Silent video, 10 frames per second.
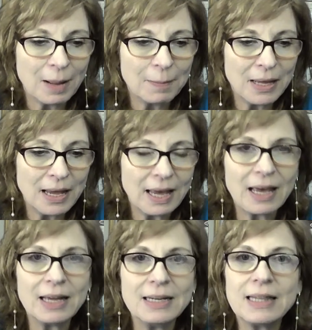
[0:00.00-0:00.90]

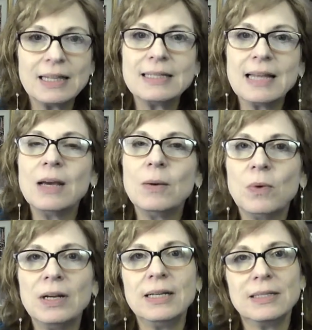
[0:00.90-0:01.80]
And the
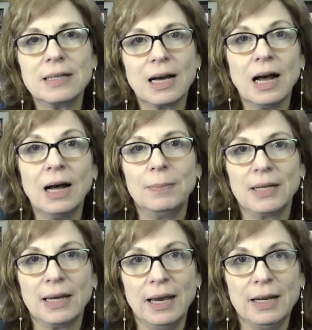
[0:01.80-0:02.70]
second one is the
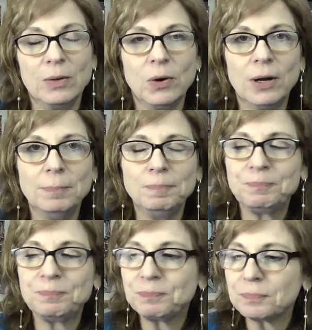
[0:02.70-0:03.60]
complicated one.
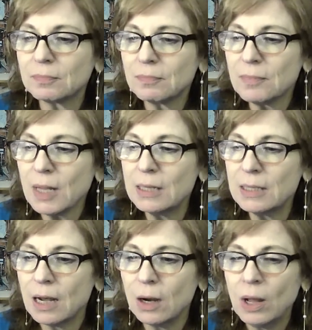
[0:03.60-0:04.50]

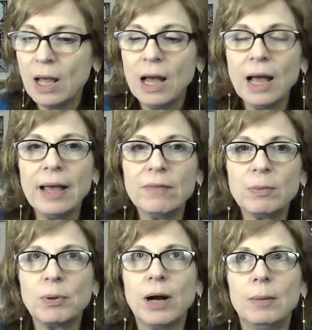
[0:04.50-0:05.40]
So I
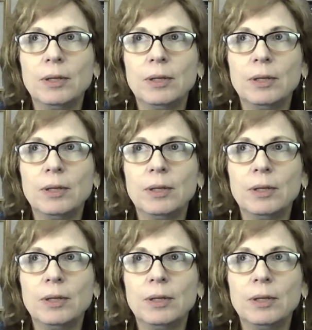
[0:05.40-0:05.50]
have a